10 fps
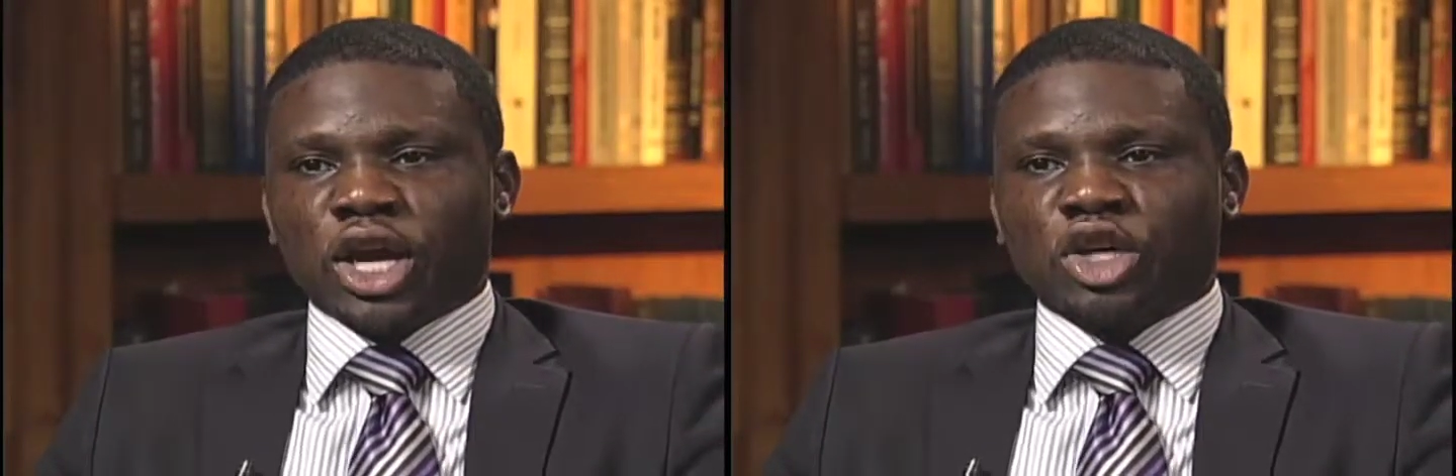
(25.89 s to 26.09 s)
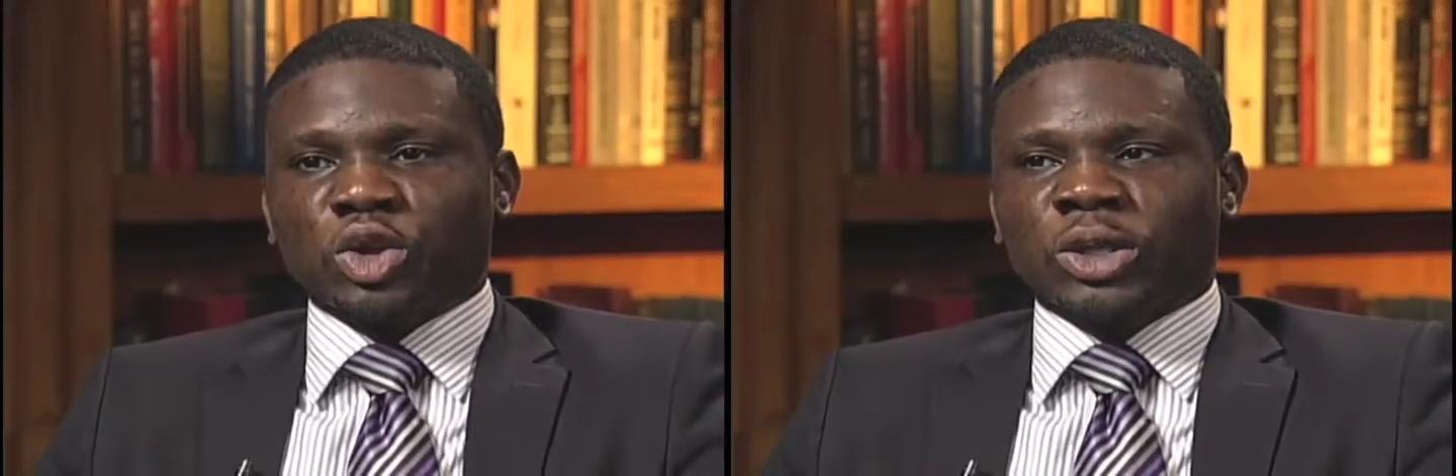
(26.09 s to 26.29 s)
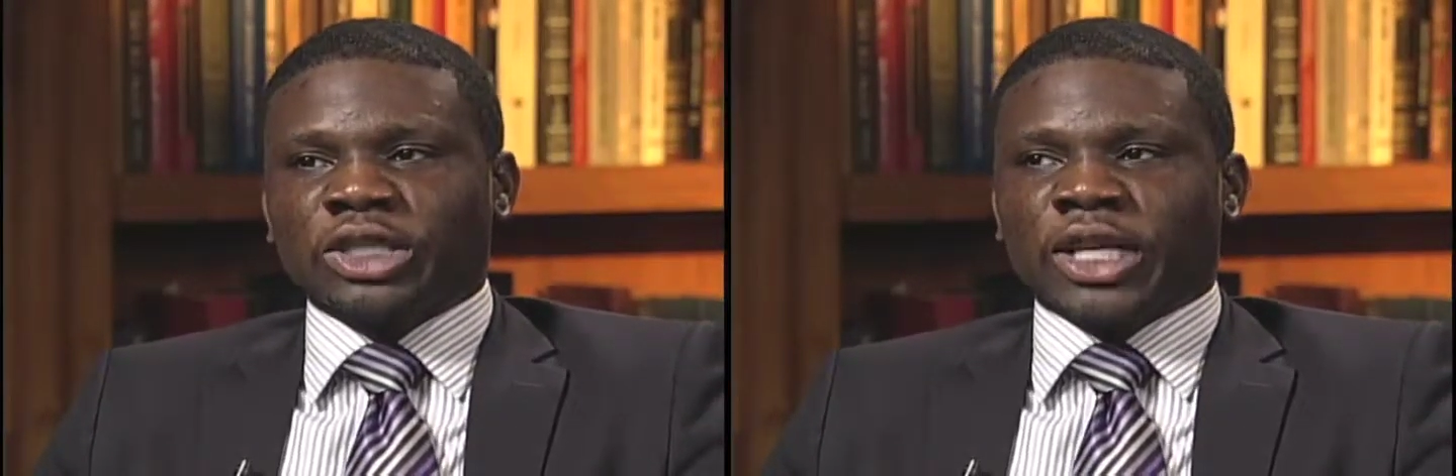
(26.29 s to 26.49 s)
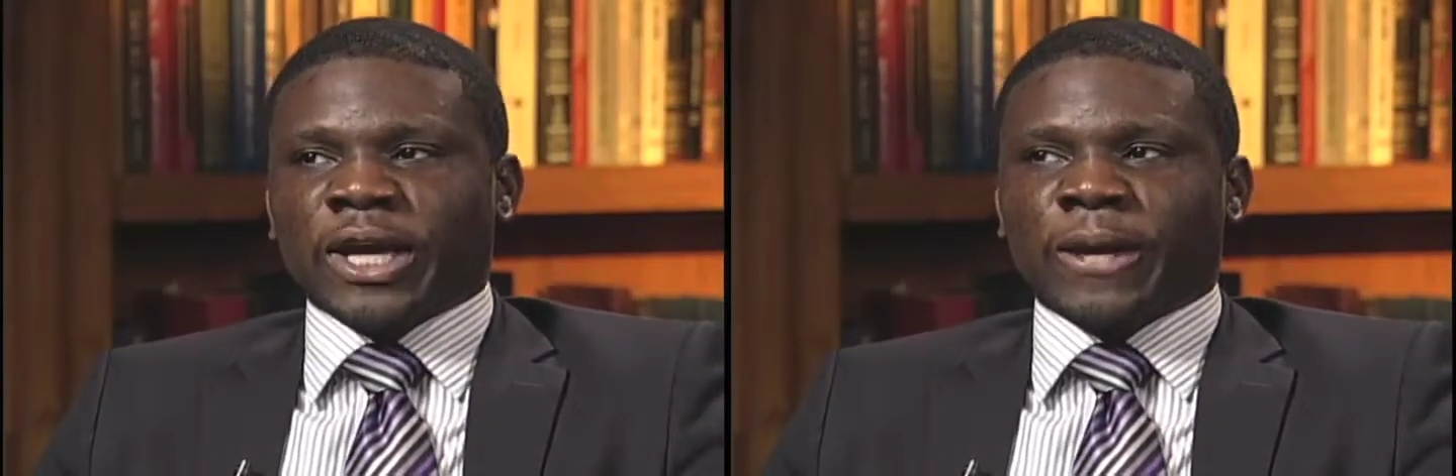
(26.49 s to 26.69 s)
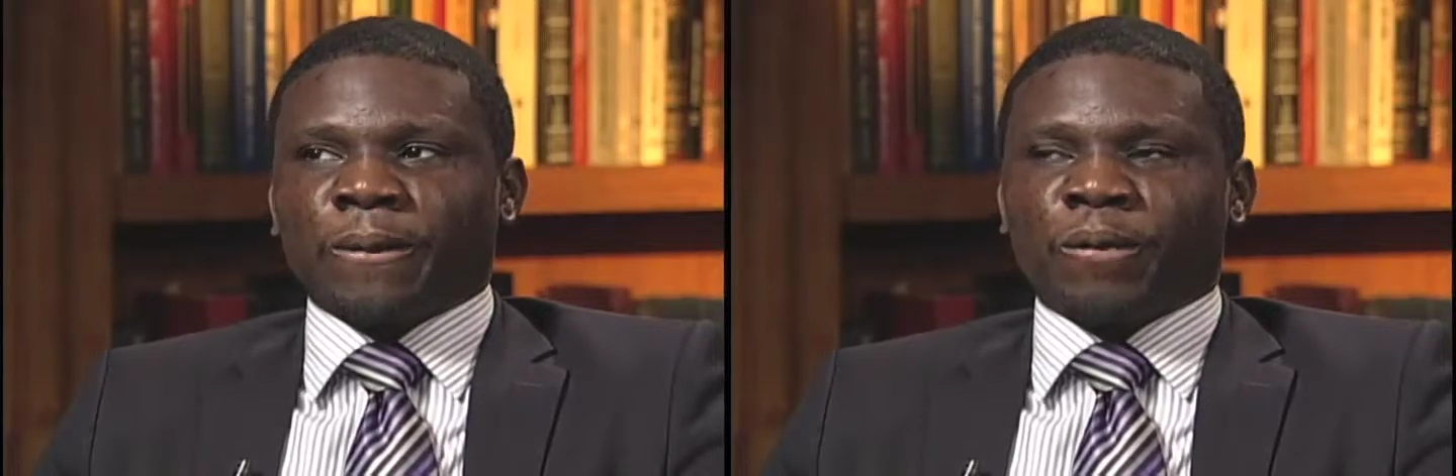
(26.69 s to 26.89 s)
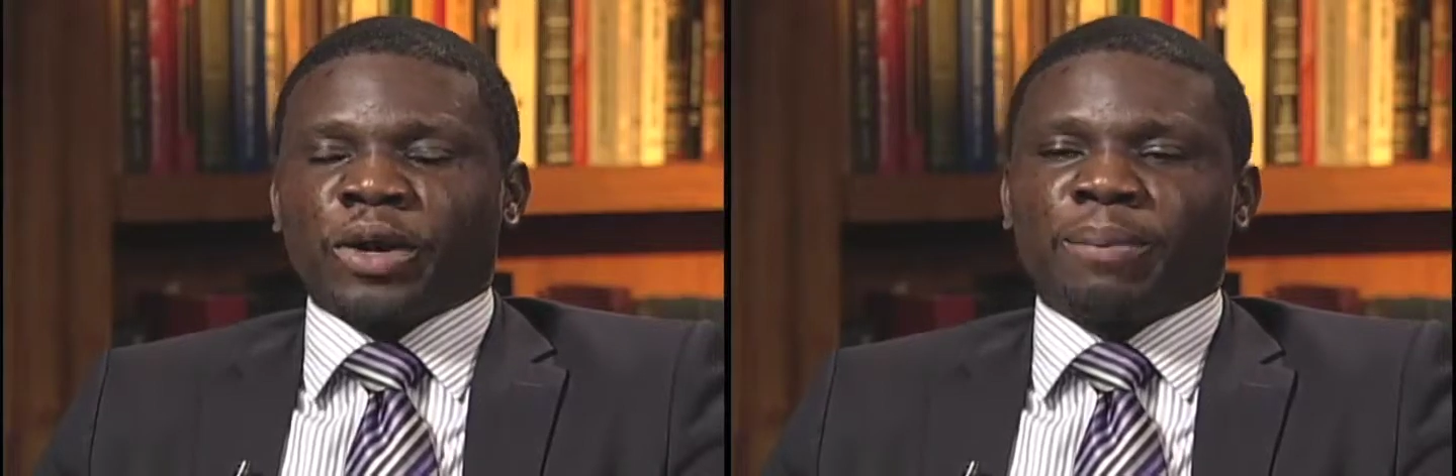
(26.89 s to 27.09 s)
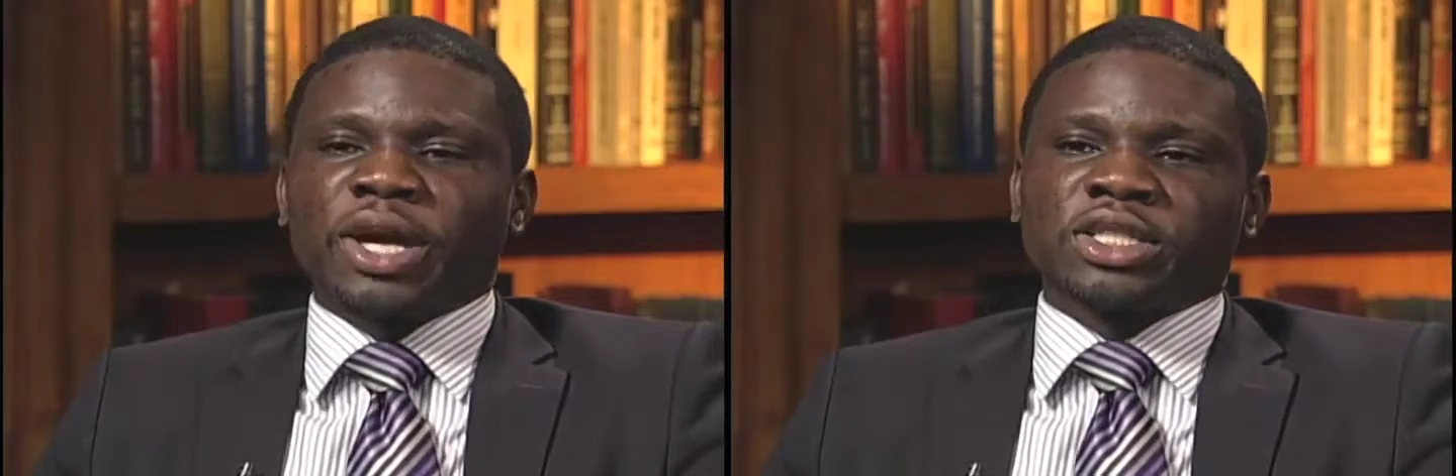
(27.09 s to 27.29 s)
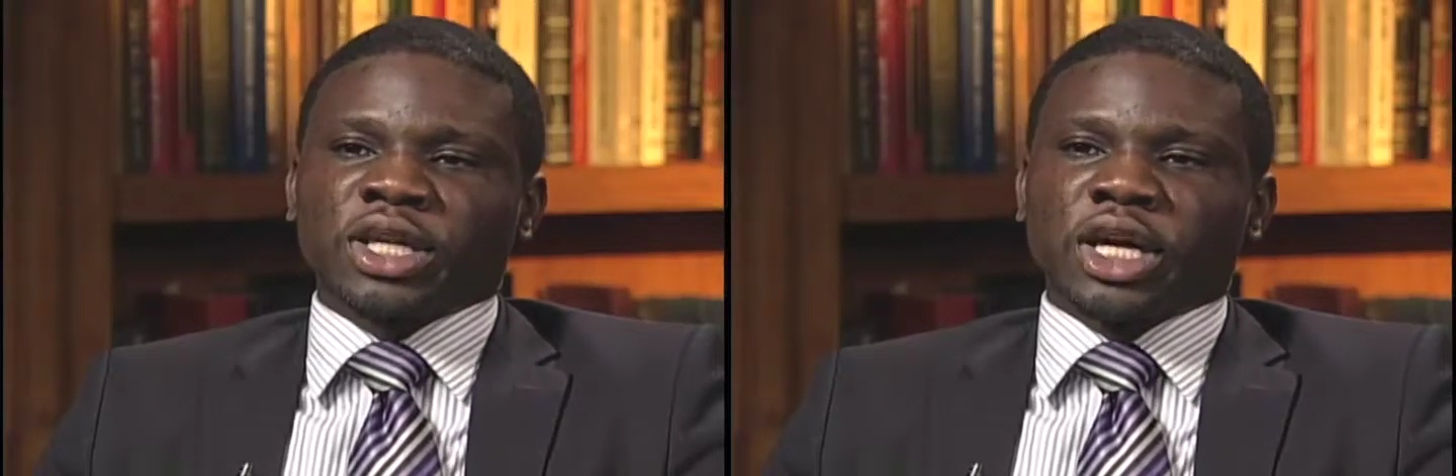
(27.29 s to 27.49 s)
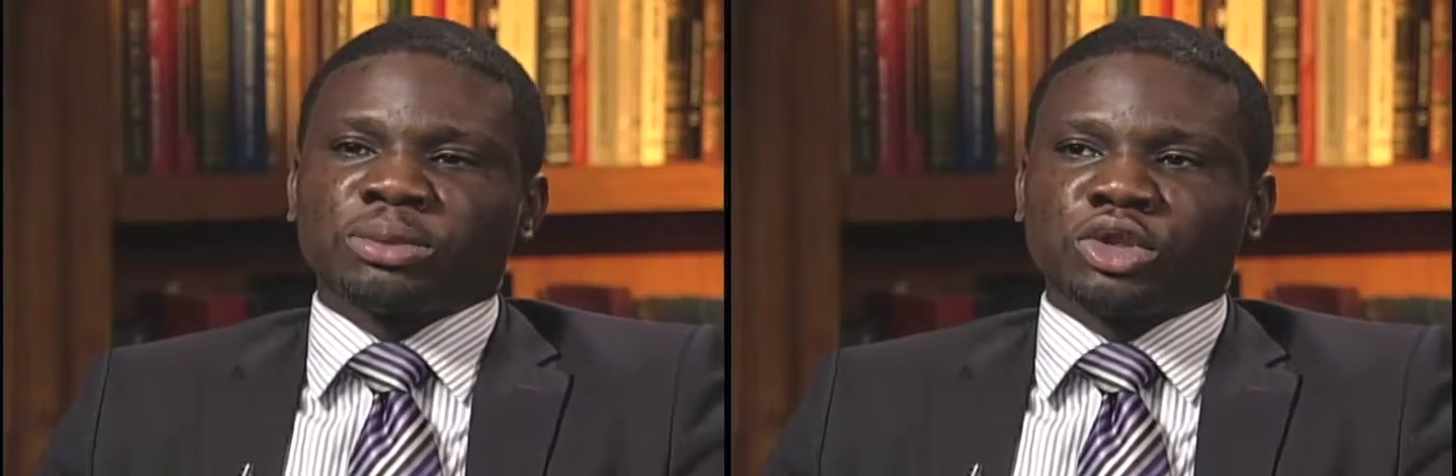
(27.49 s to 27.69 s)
So it's like when a president comes